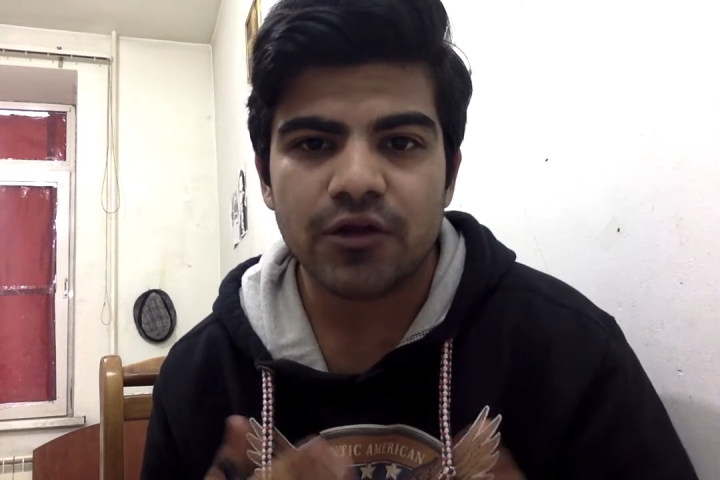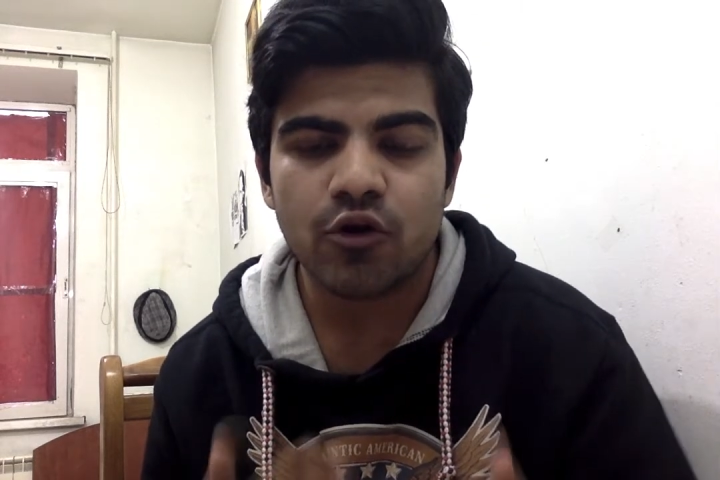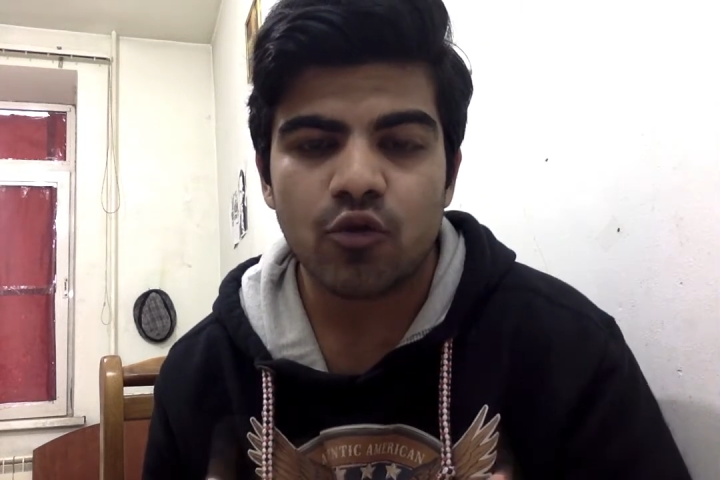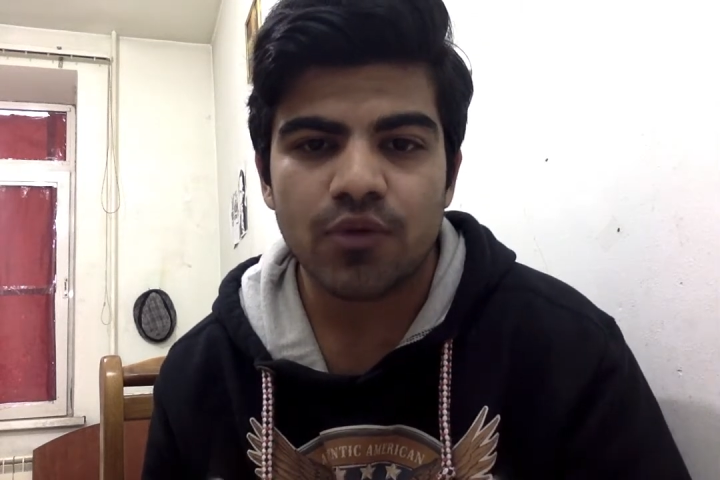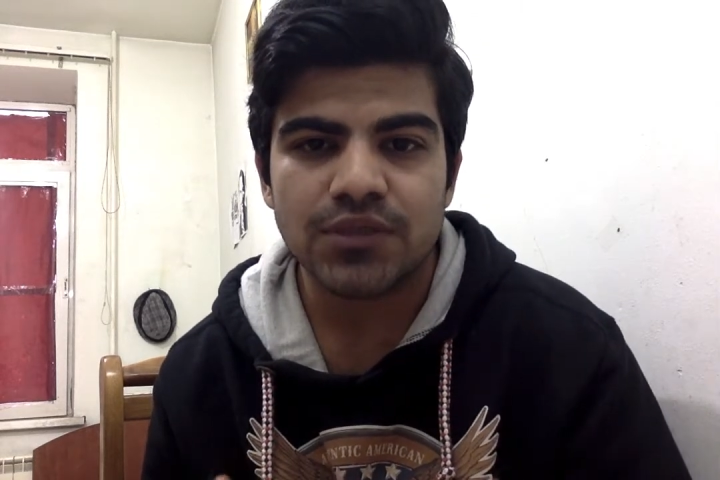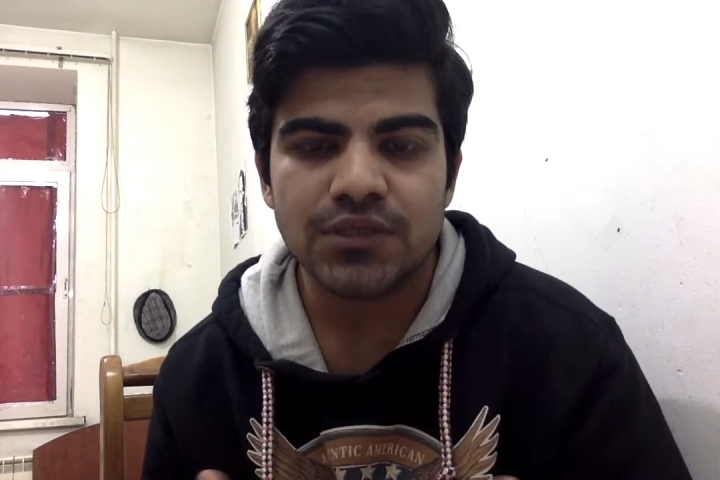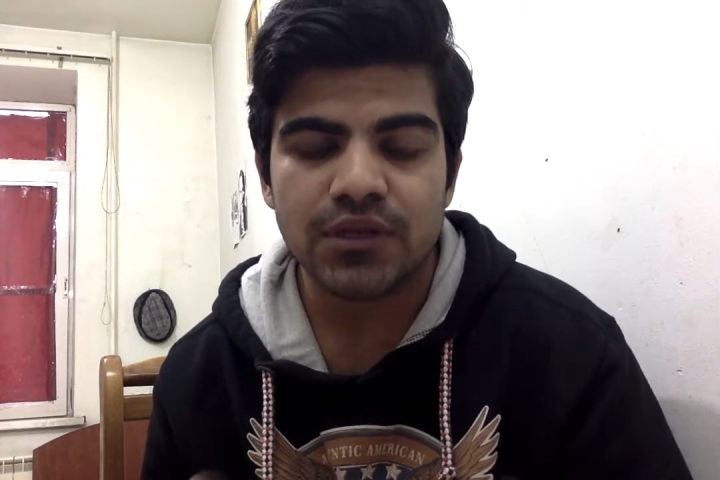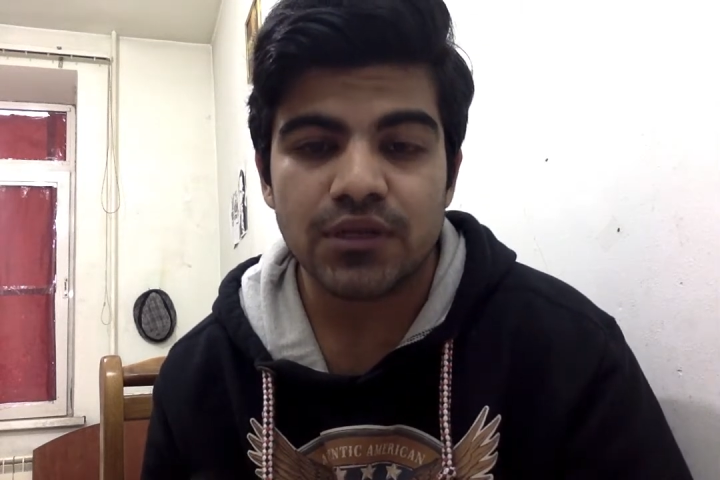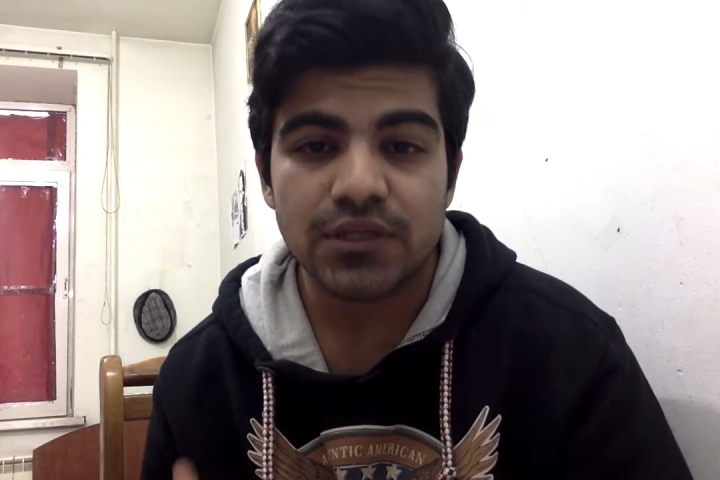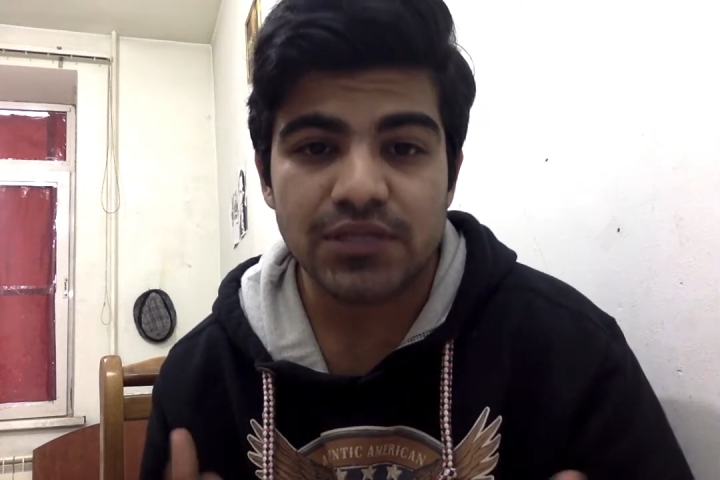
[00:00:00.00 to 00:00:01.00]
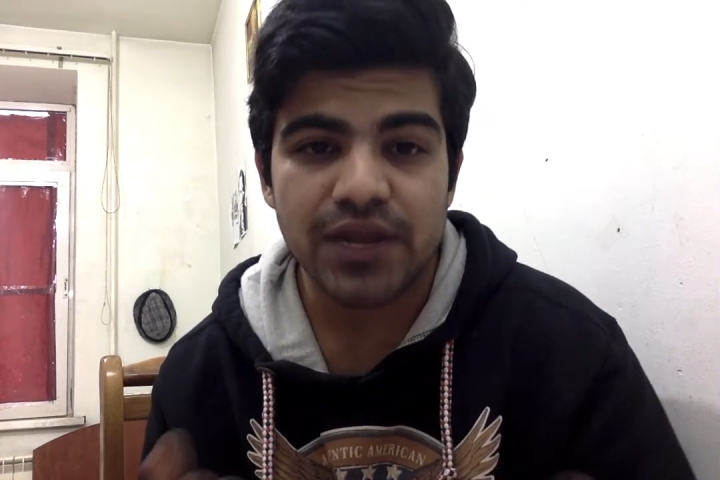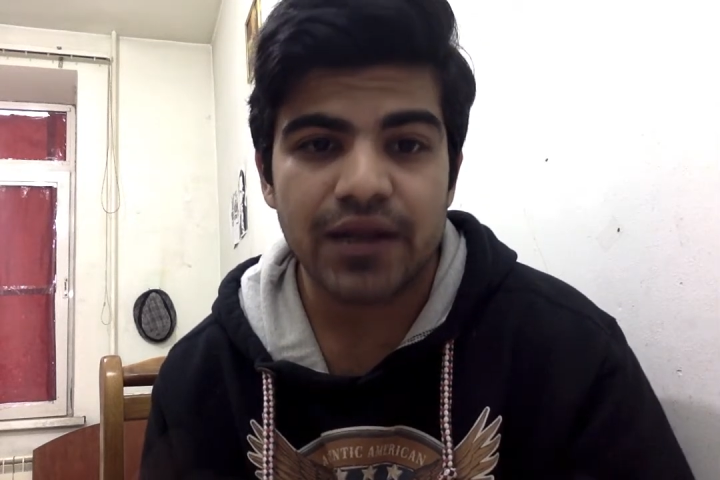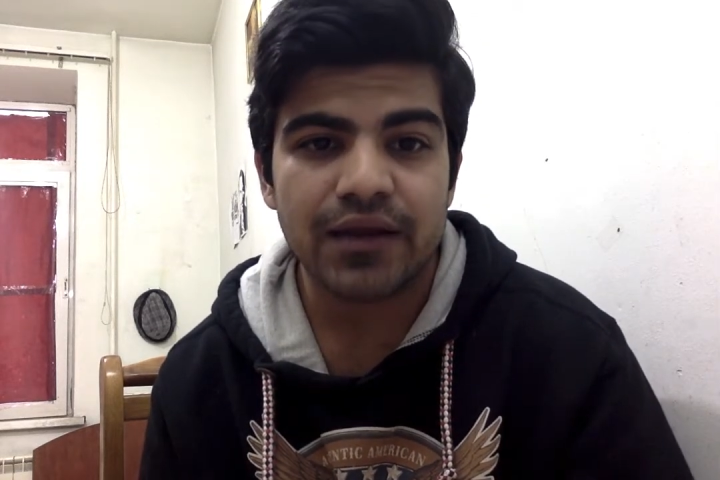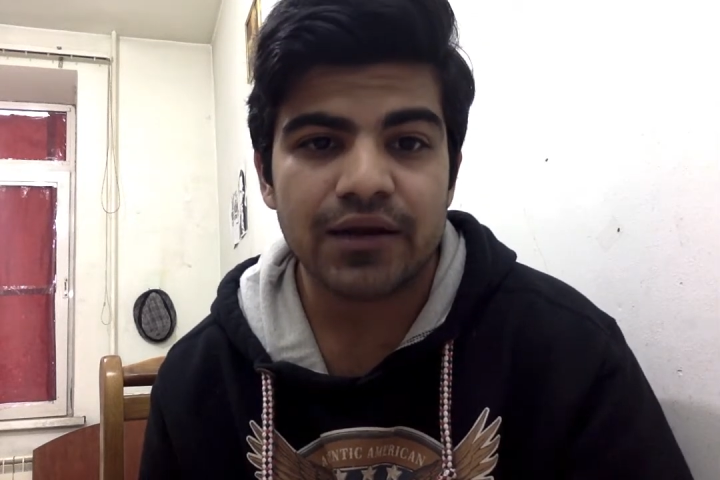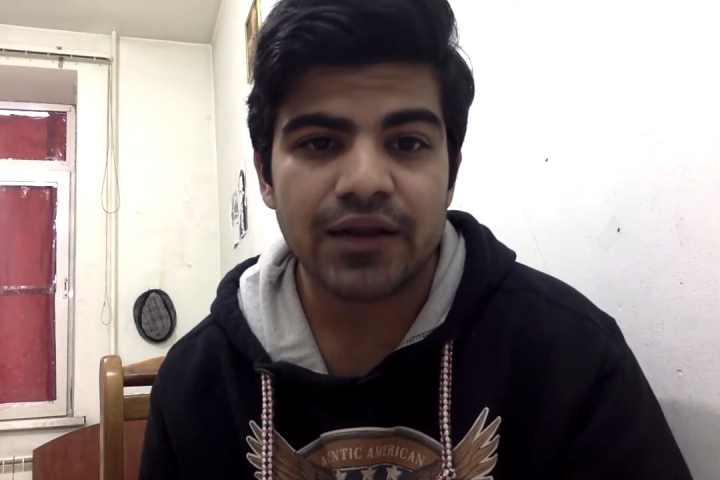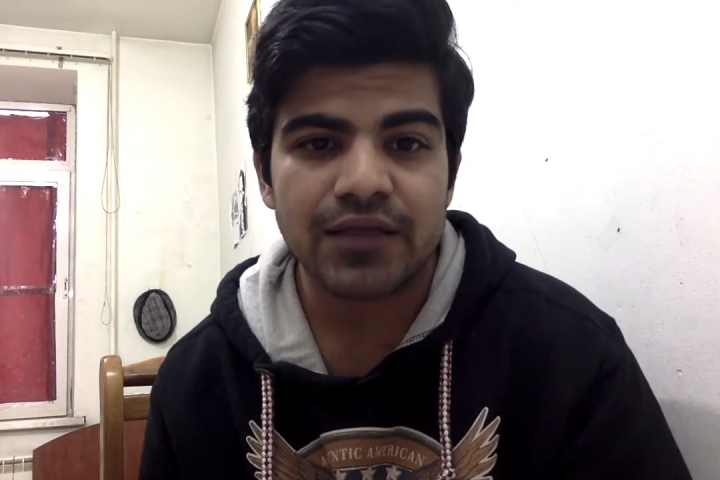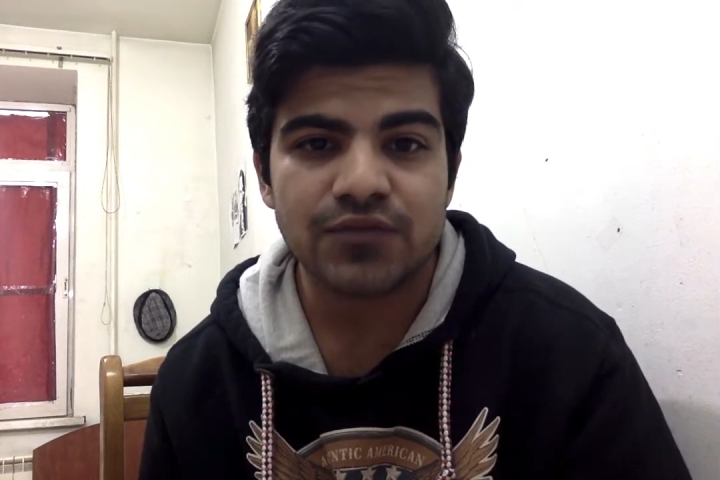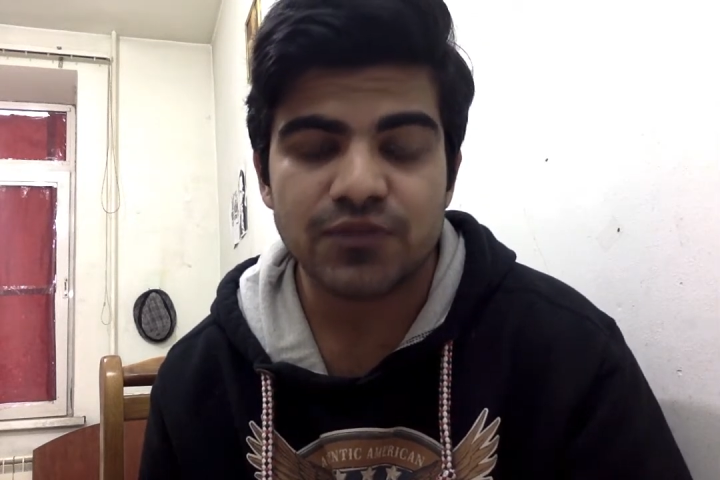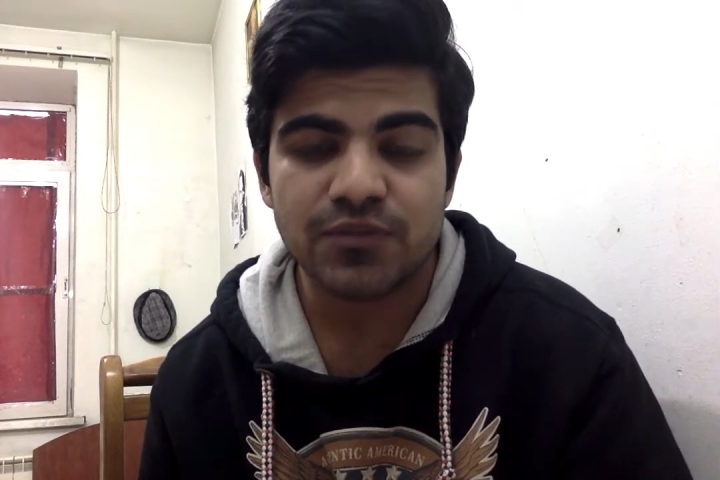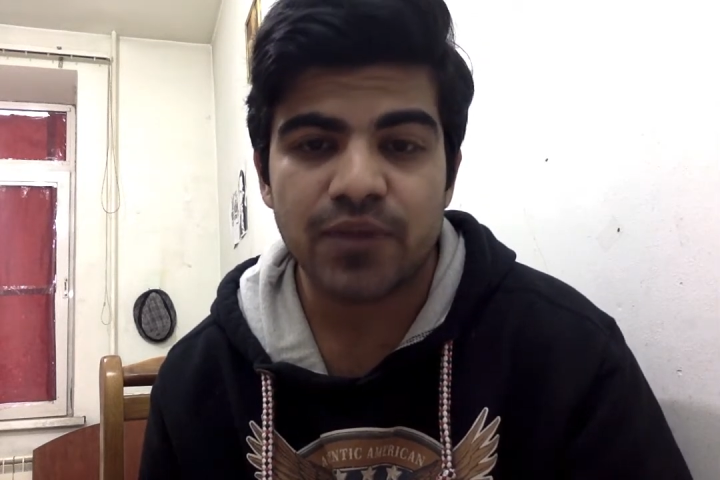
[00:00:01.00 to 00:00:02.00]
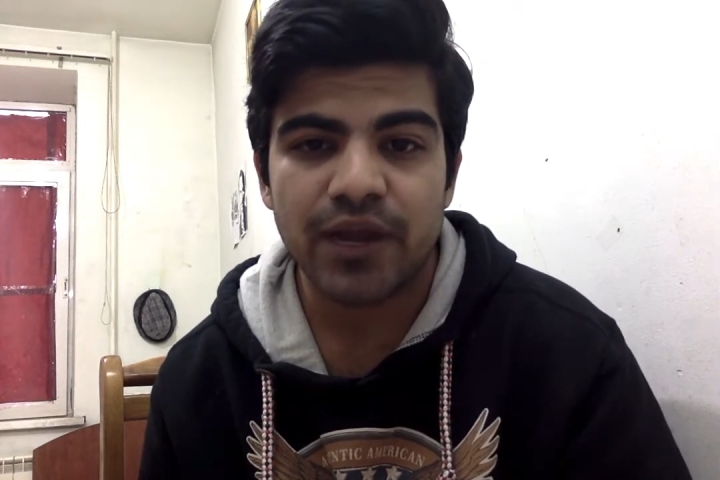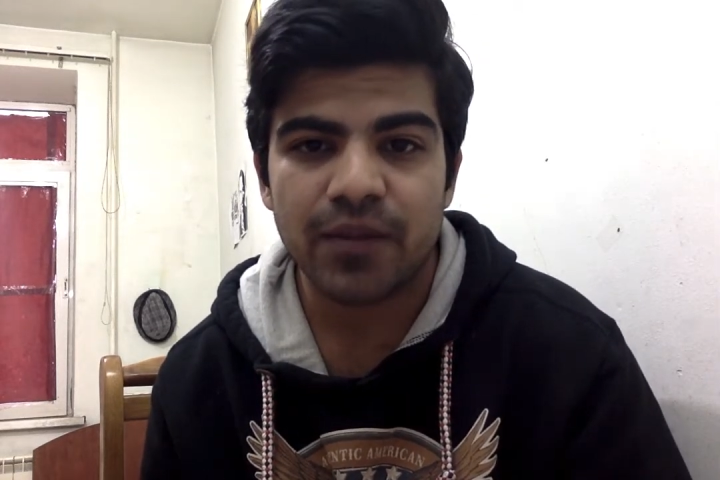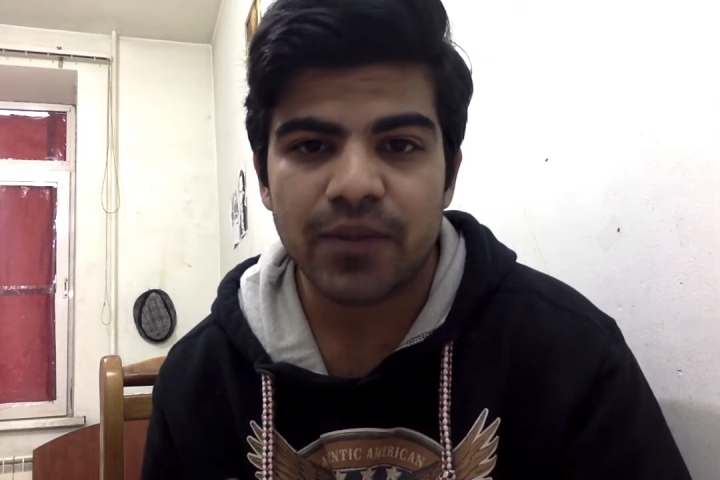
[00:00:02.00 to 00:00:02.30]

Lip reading: tumors in the genital tracts, which might